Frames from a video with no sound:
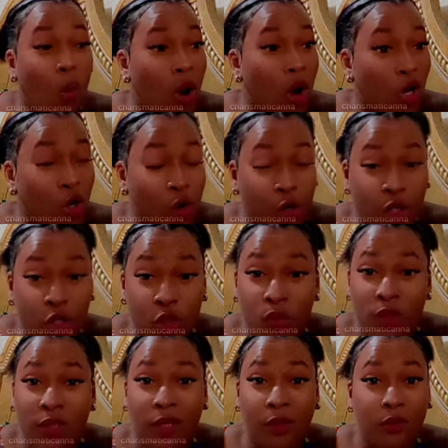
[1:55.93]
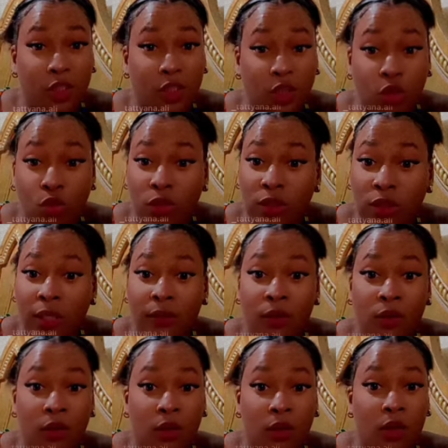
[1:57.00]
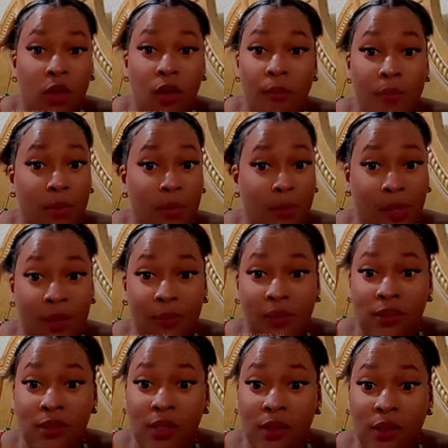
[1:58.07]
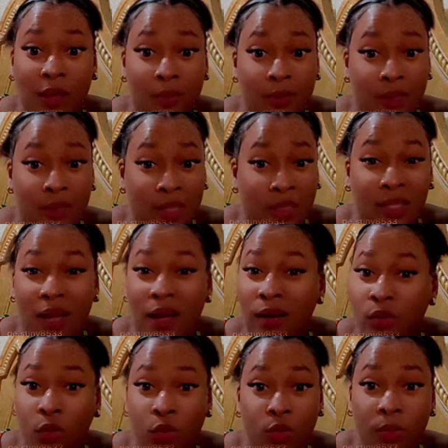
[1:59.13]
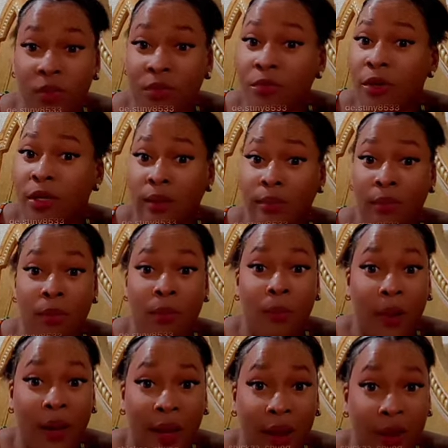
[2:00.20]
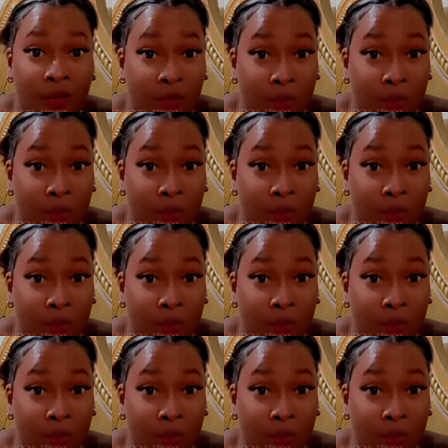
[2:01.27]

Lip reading: I'm going to learn in Twitter, read in Twitter. And me and my mother, I'm going to take time to start talking now to my friend, and my mother,